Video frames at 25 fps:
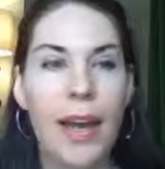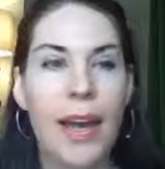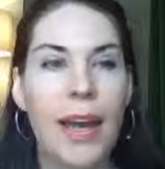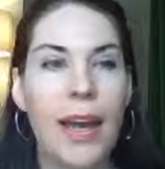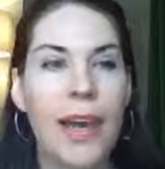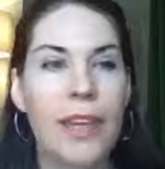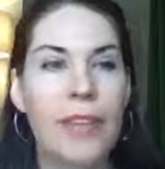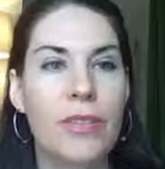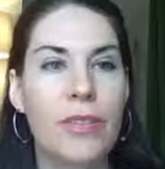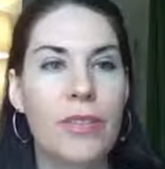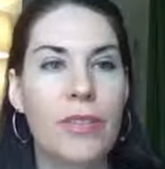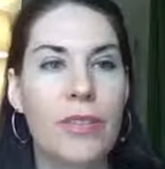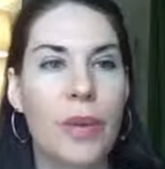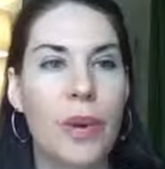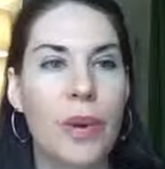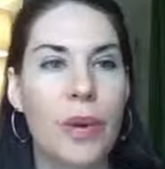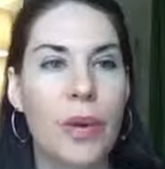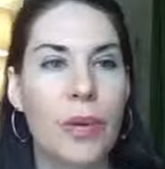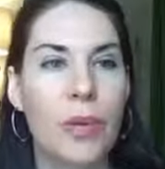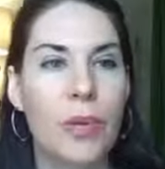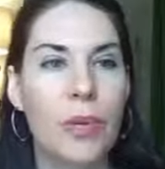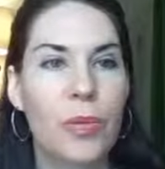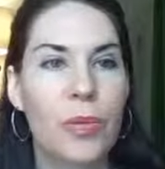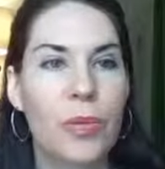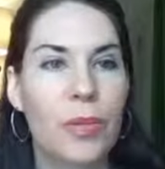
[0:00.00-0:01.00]
And
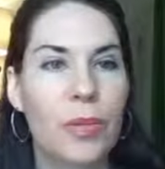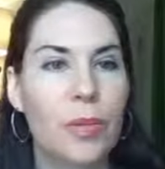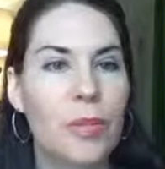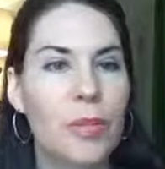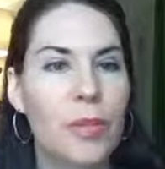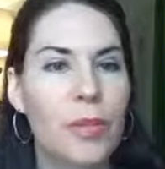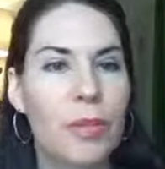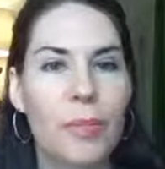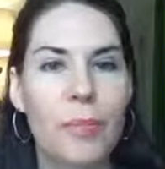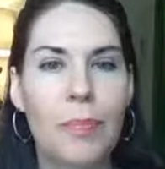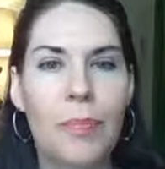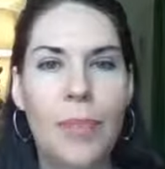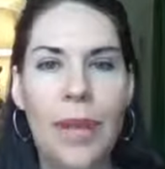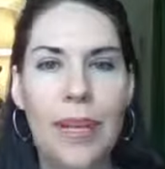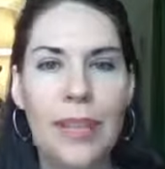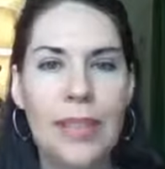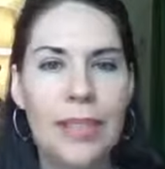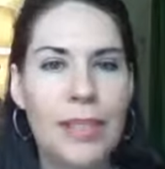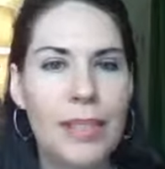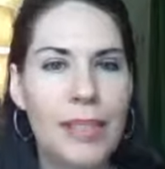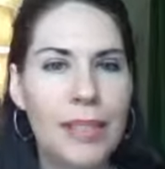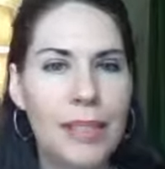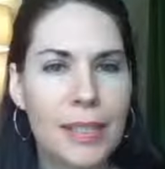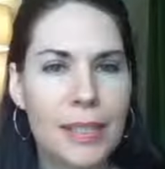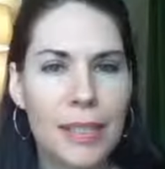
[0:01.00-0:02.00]
so some
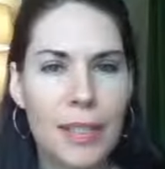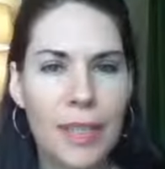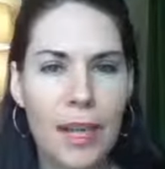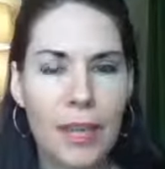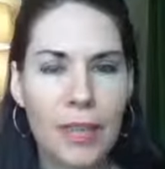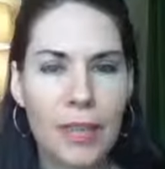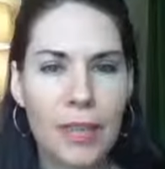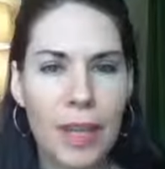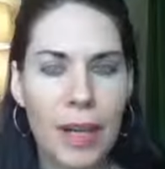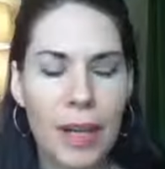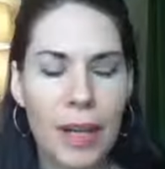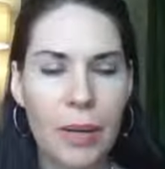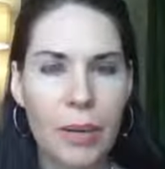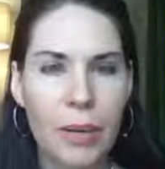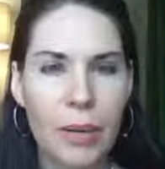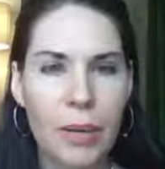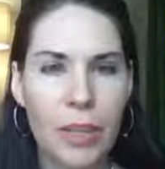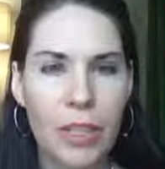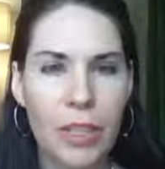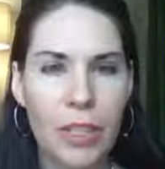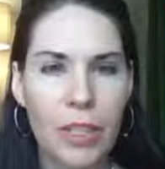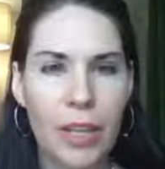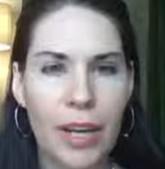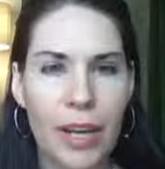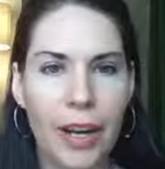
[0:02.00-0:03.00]
basic stuff that I want
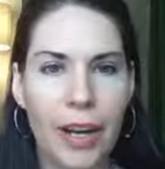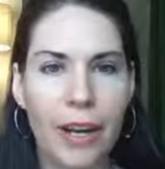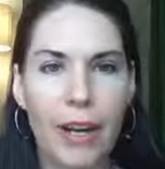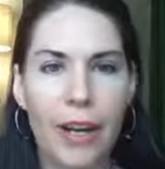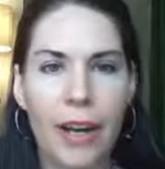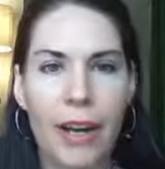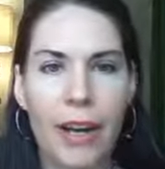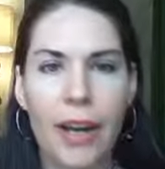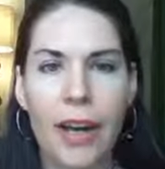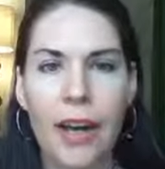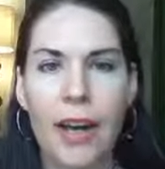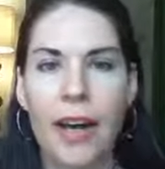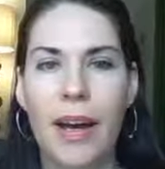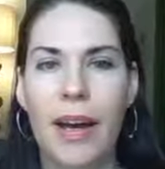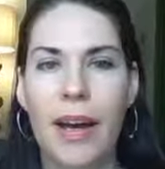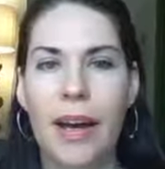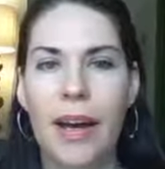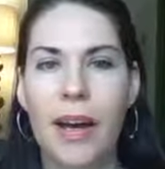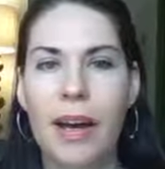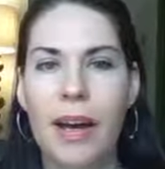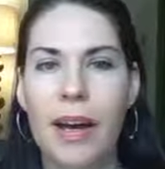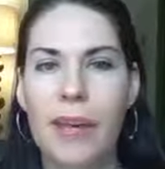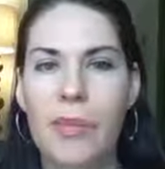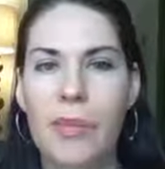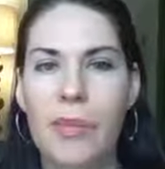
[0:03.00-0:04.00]
to share
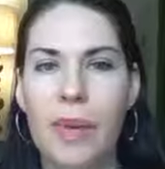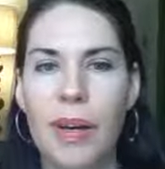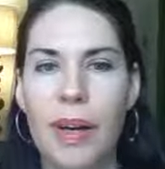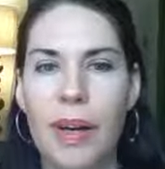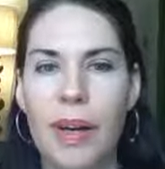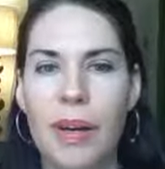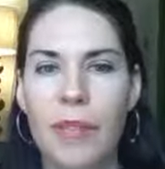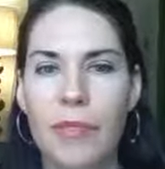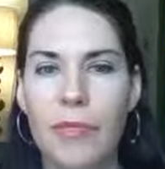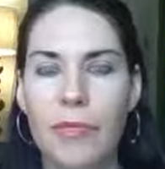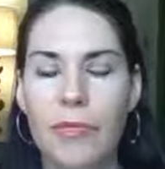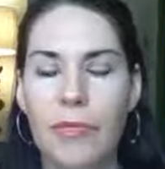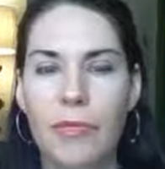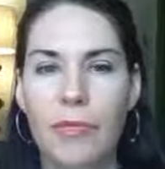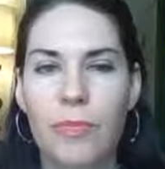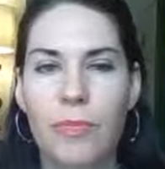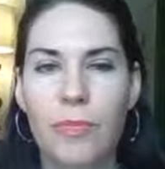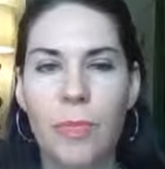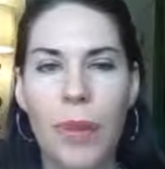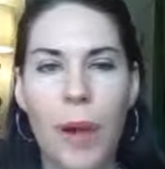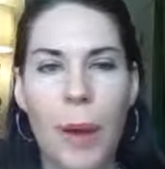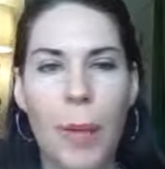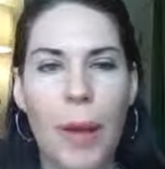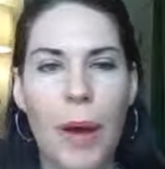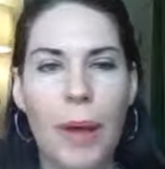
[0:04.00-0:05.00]

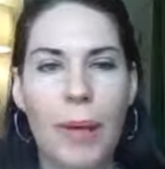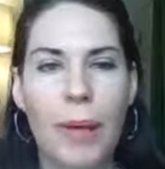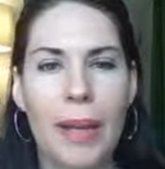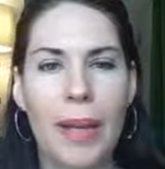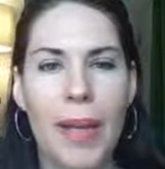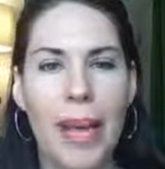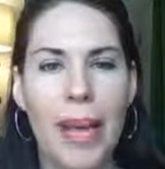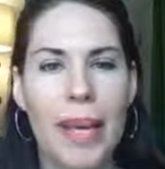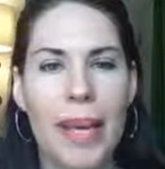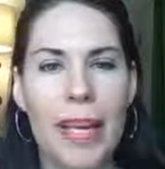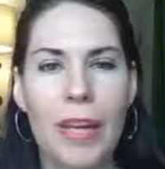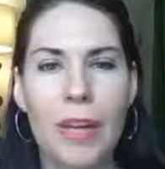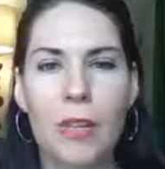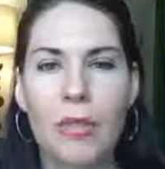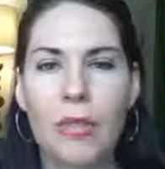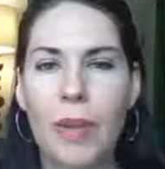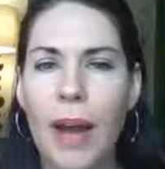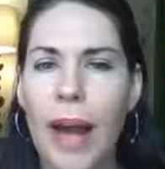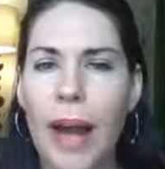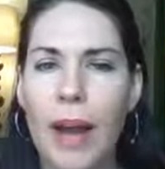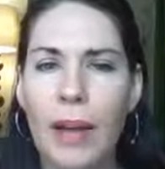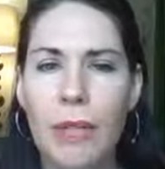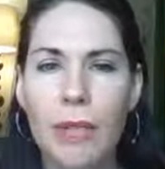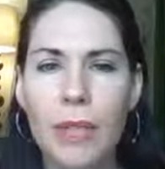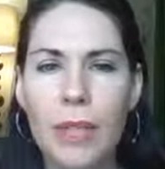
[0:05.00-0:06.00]
about getting
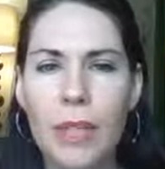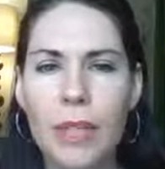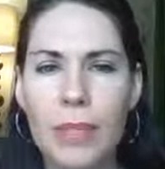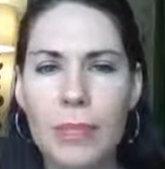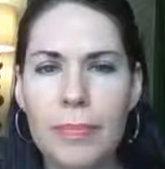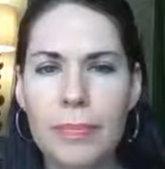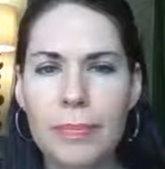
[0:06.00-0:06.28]
around.